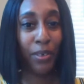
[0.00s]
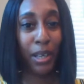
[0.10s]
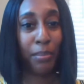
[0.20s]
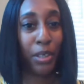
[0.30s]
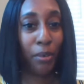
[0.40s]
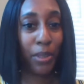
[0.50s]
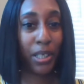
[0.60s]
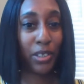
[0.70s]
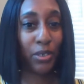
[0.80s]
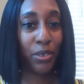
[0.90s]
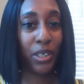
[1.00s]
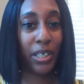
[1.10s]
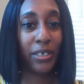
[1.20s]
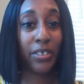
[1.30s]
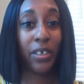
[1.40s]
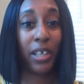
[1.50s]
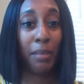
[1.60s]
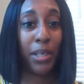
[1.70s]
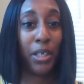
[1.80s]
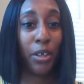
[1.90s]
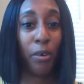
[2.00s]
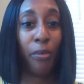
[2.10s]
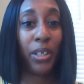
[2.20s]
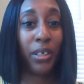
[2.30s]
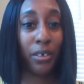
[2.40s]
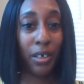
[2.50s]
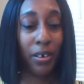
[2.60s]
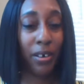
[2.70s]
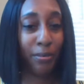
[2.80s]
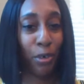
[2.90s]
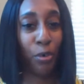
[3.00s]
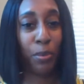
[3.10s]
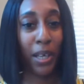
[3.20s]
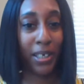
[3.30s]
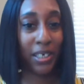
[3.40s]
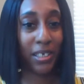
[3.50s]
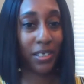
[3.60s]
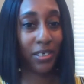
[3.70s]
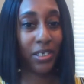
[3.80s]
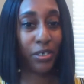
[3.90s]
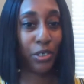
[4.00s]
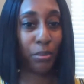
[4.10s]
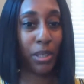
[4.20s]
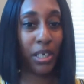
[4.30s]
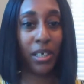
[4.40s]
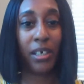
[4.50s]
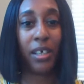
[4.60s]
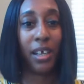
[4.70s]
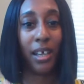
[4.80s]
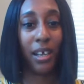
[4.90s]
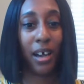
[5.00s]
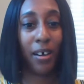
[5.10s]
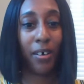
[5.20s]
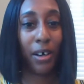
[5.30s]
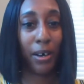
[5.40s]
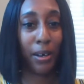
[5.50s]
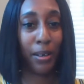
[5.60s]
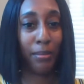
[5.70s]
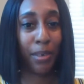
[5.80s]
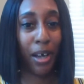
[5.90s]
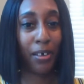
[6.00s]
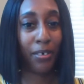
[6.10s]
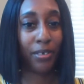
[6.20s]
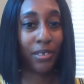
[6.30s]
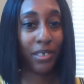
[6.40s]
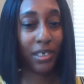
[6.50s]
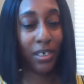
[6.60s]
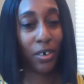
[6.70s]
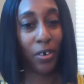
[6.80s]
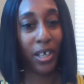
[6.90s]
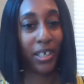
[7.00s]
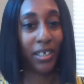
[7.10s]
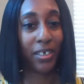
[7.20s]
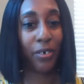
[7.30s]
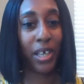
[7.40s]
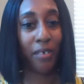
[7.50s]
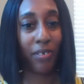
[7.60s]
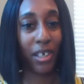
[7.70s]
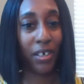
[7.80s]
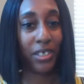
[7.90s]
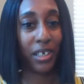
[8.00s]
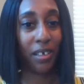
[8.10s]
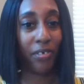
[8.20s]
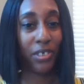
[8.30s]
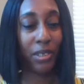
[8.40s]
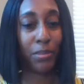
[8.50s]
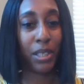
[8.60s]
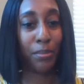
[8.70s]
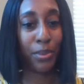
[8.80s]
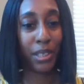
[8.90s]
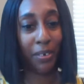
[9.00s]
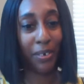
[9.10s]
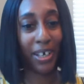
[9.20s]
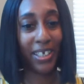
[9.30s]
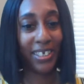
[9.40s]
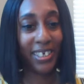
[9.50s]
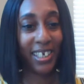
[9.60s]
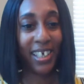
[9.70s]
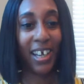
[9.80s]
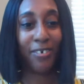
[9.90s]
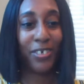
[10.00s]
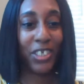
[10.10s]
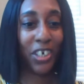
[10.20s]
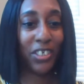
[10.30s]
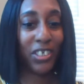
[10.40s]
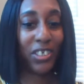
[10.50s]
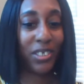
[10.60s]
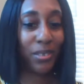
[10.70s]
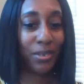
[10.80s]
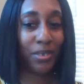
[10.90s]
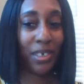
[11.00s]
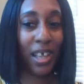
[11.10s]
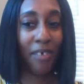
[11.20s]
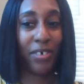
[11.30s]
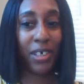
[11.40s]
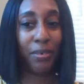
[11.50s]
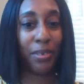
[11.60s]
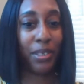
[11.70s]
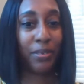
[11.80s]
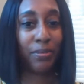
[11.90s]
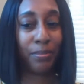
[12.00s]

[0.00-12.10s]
Let me know what that tool is, or let me know what your current roadblock is on social media, and I'll go and create a video to give you some tips. All right. I will talk to you soon. Have a good one.